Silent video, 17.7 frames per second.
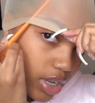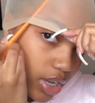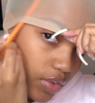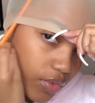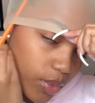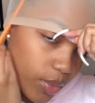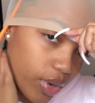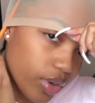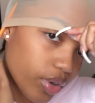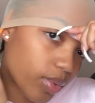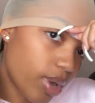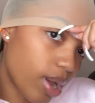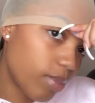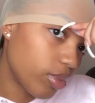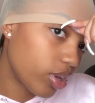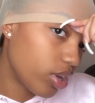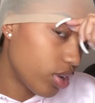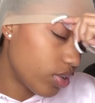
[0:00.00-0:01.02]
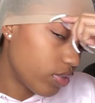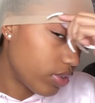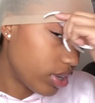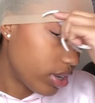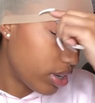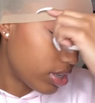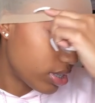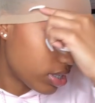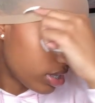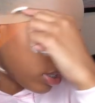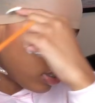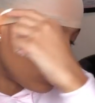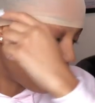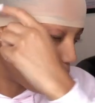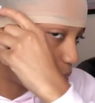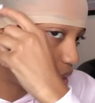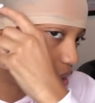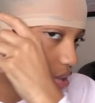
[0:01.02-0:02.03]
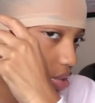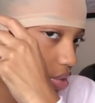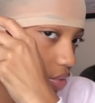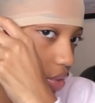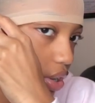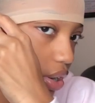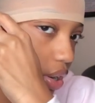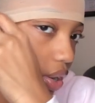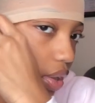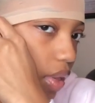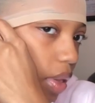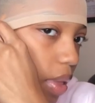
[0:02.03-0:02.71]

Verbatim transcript: And if you're wondering why I'm looking over there, it's because the mirror's over there.